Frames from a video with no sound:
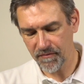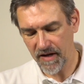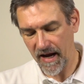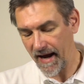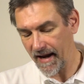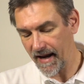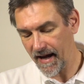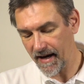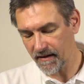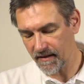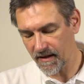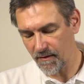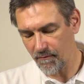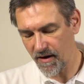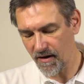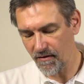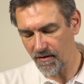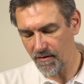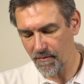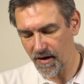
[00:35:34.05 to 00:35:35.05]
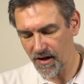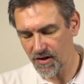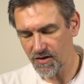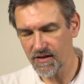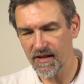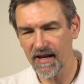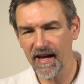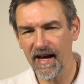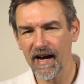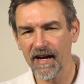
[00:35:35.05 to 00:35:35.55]
I like them very much.
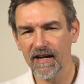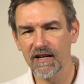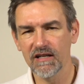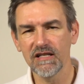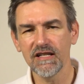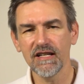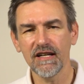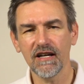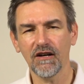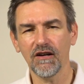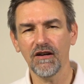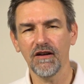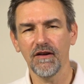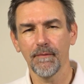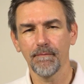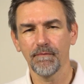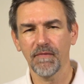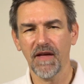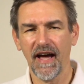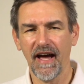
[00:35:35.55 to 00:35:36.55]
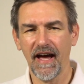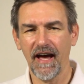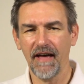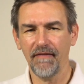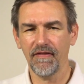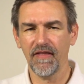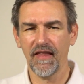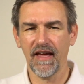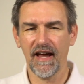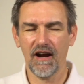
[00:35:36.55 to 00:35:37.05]
They are clear
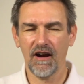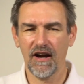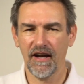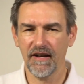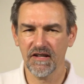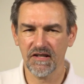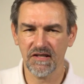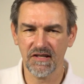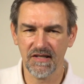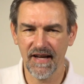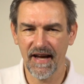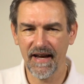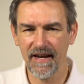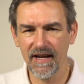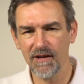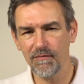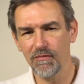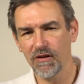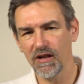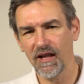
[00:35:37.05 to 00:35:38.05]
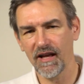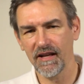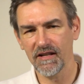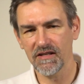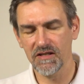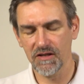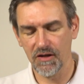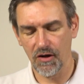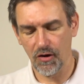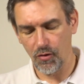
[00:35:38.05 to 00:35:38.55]
and they are understandable, and
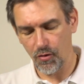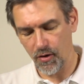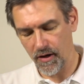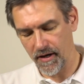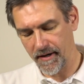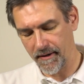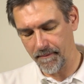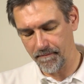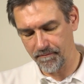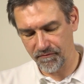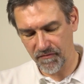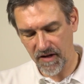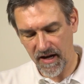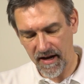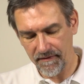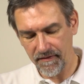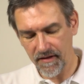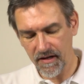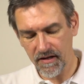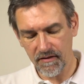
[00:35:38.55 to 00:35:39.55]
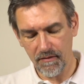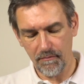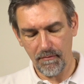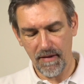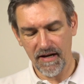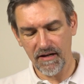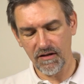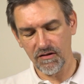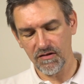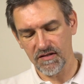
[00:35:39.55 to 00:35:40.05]
so I think the
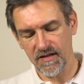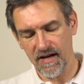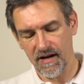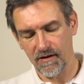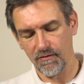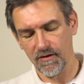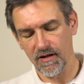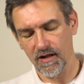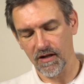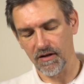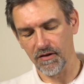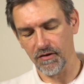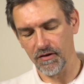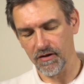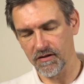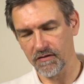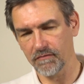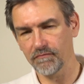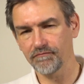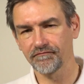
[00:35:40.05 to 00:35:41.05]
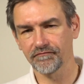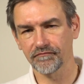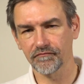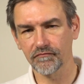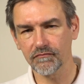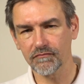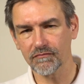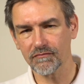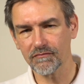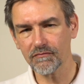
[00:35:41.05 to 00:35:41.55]
menus are real good.
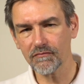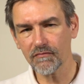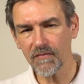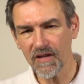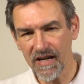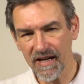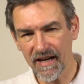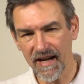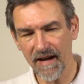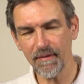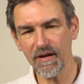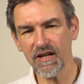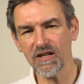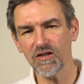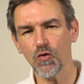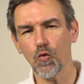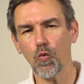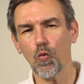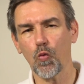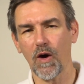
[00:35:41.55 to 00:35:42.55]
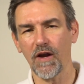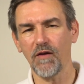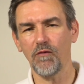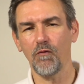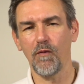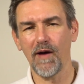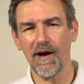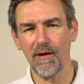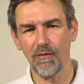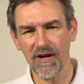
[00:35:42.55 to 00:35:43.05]
Coming to one
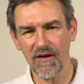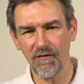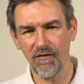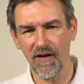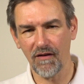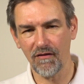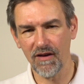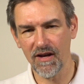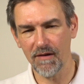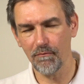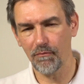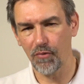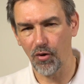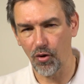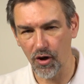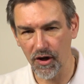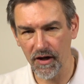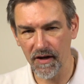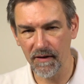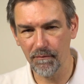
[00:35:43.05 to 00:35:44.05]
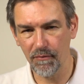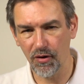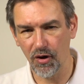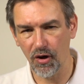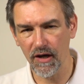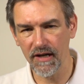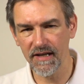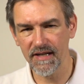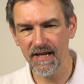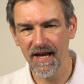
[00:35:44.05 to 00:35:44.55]
very, very important
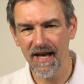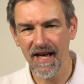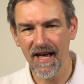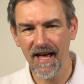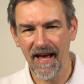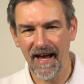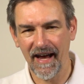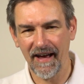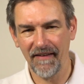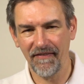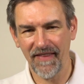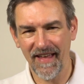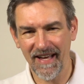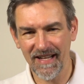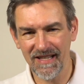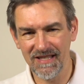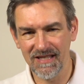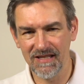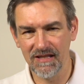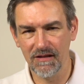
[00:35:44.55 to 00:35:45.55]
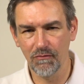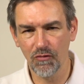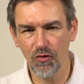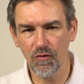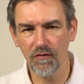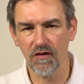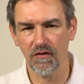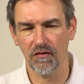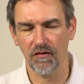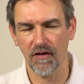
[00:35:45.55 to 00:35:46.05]
point, and that's the
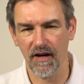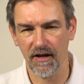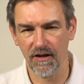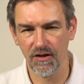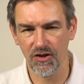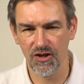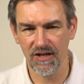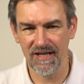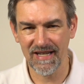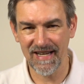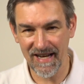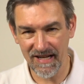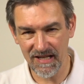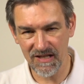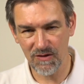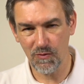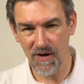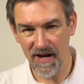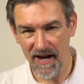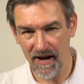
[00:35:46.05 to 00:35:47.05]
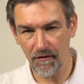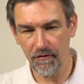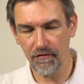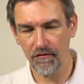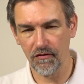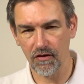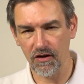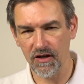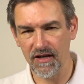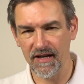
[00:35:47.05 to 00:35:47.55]
movie function. Yes, we have
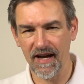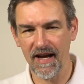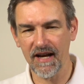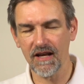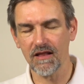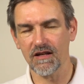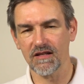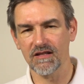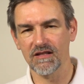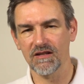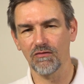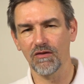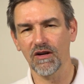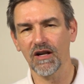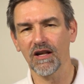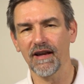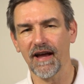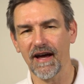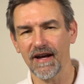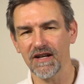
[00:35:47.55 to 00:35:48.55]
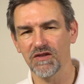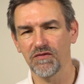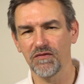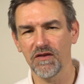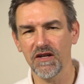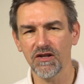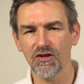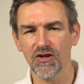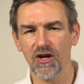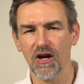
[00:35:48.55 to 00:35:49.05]
4K, that's a real nice
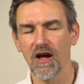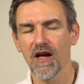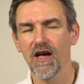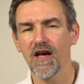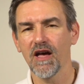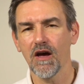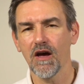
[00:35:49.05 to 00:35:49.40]
feature,